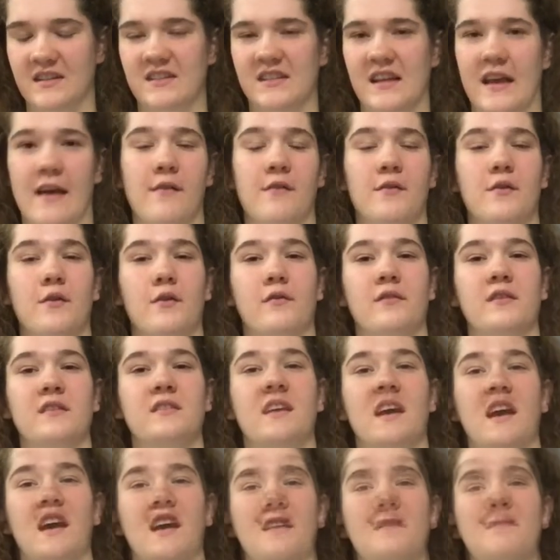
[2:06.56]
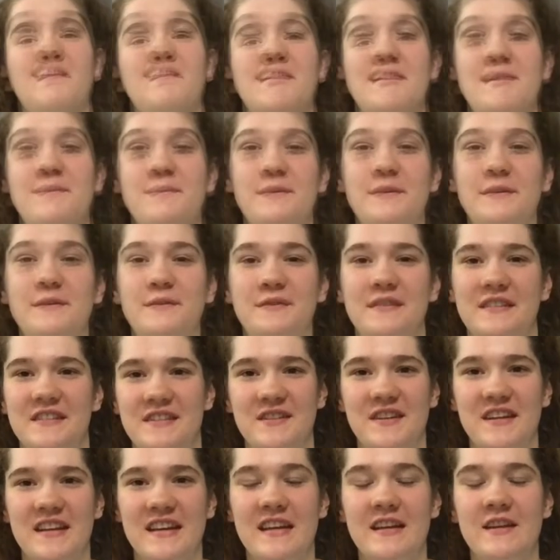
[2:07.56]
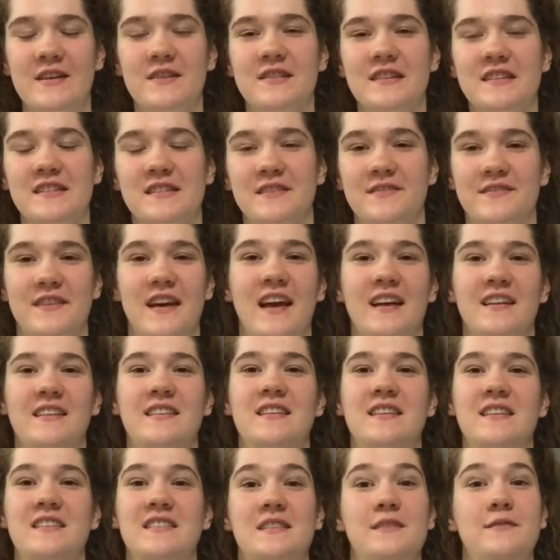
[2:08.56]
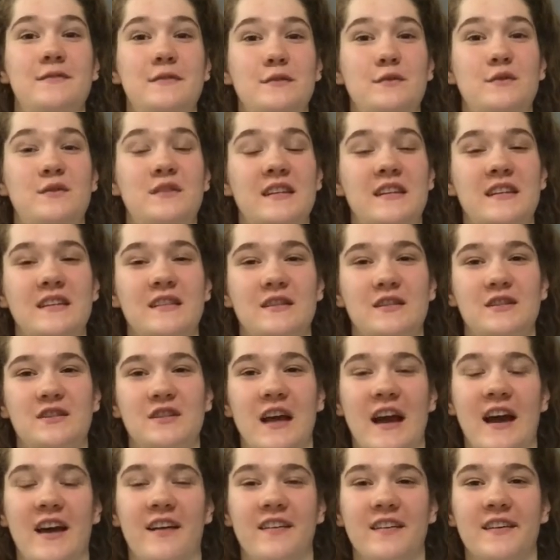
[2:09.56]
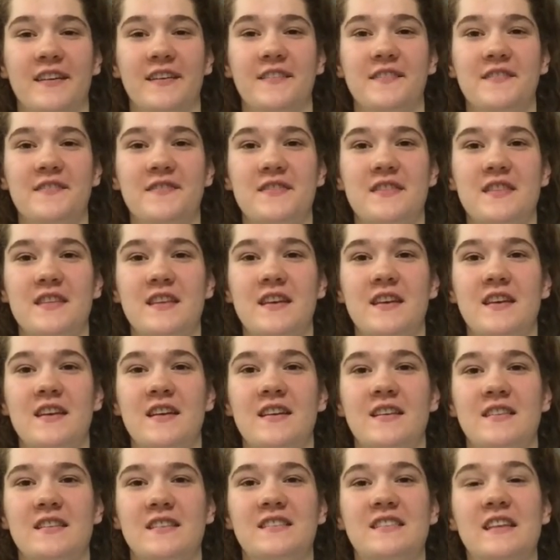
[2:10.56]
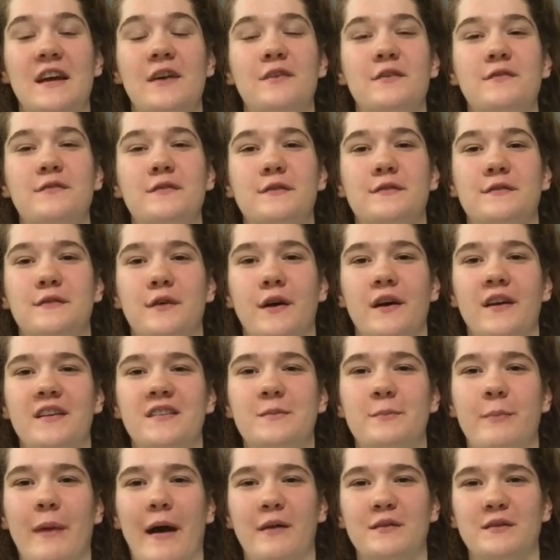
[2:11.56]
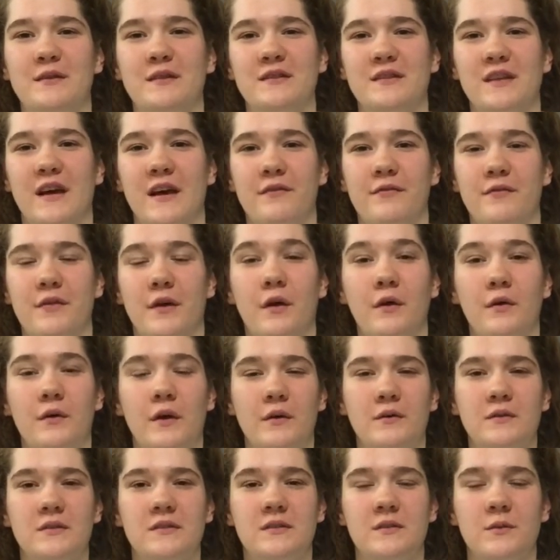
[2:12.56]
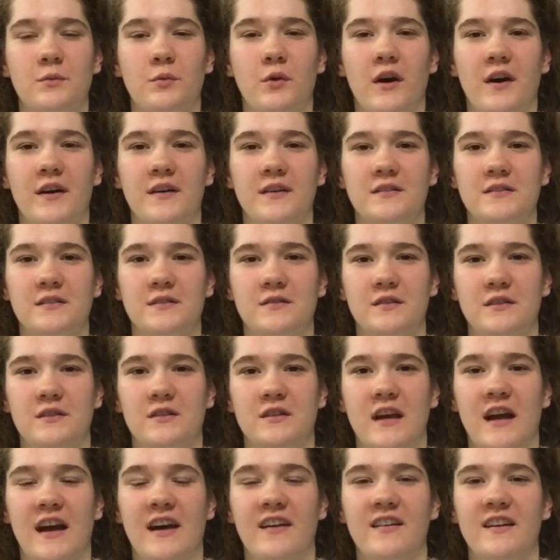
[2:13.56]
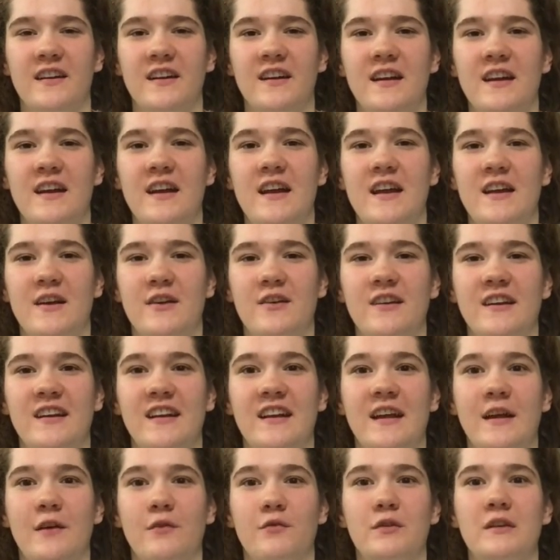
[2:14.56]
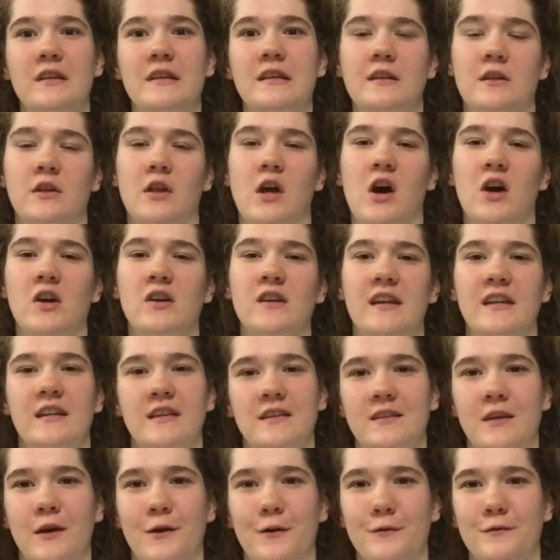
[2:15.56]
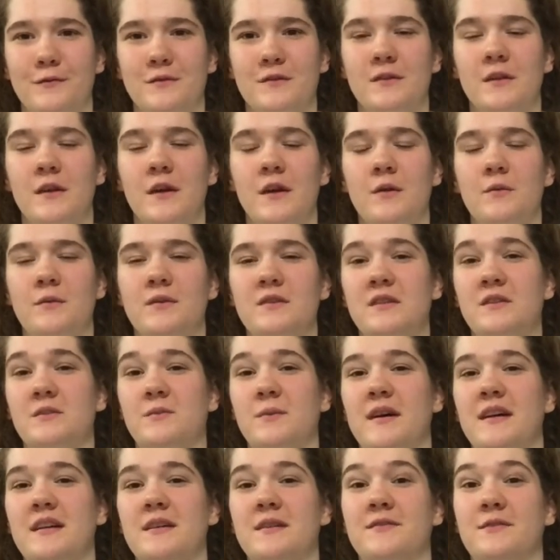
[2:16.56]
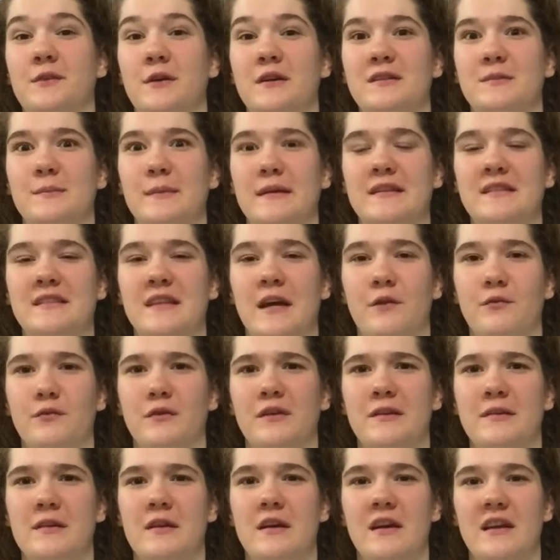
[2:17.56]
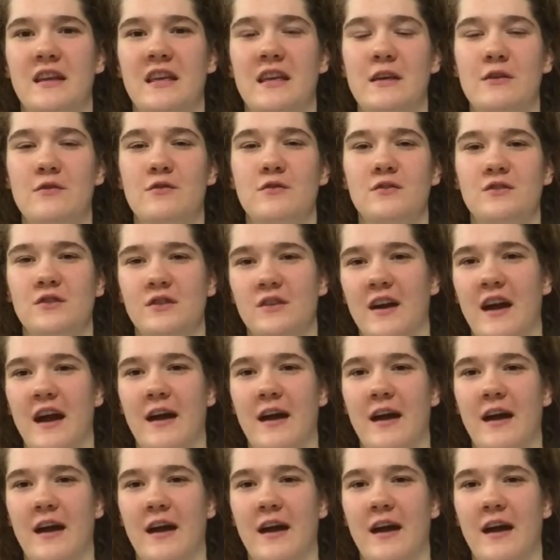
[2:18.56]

sound over time. An example of when you can hear this effect is if you sing in the shower. The sound of your voice bounces off the close walls of the shower, creating really elongated tones, which is why your voice might sound really huge or